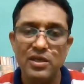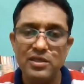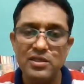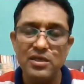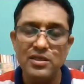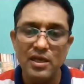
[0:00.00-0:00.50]

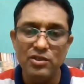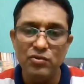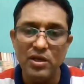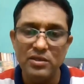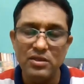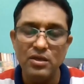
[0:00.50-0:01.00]
district
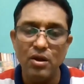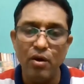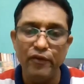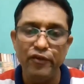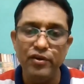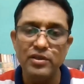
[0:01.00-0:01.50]
education
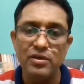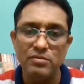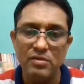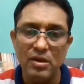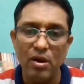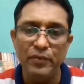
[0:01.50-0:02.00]

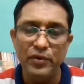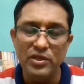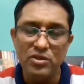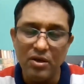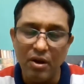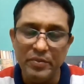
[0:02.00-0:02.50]

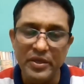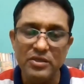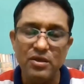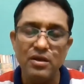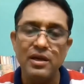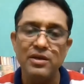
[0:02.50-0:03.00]
officer.
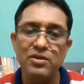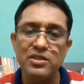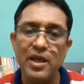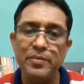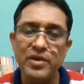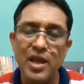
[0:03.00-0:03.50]
At the
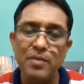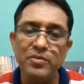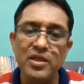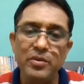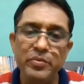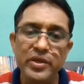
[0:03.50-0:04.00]
same time,
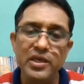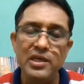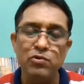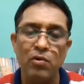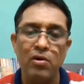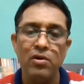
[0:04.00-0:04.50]
the
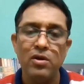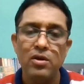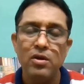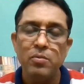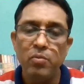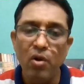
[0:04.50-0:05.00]
BEO,
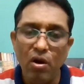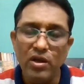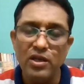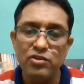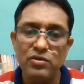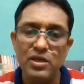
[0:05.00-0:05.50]
block
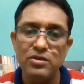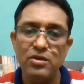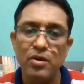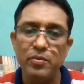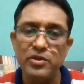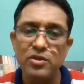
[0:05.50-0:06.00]
education
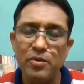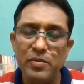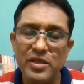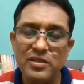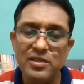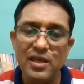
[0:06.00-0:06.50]
officer,
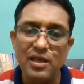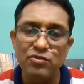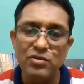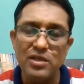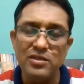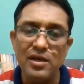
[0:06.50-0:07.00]
means the
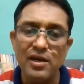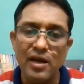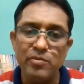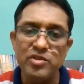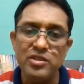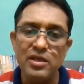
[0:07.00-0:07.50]
educational
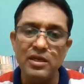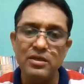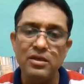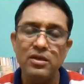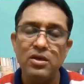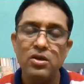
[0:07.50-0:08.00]

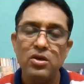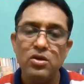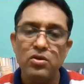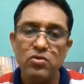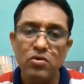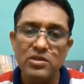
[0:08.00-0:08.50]
administrator.
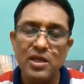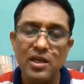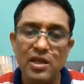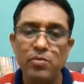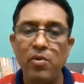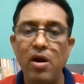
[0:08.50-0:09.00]
Those are
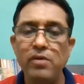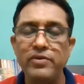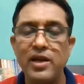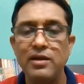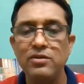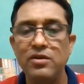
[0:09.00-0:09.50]
involved
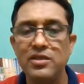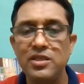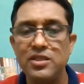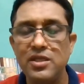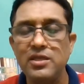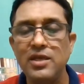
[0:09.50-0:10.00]
at the
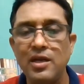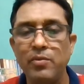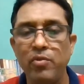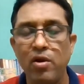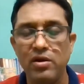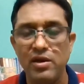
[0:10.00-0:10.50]
district and
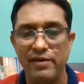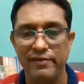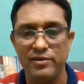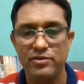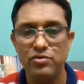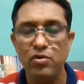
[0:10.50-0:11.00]
block
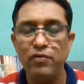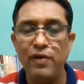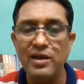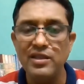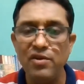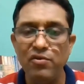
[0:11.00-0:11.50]
levels. So
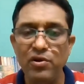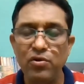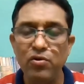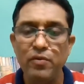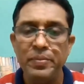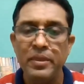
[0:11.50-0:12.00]
what they will
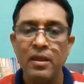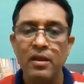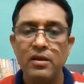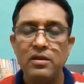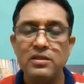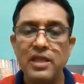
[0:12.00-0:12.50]
do,
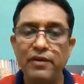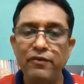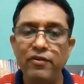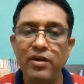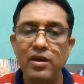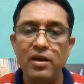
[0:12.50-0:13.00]
they
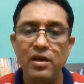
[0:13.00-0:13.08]
will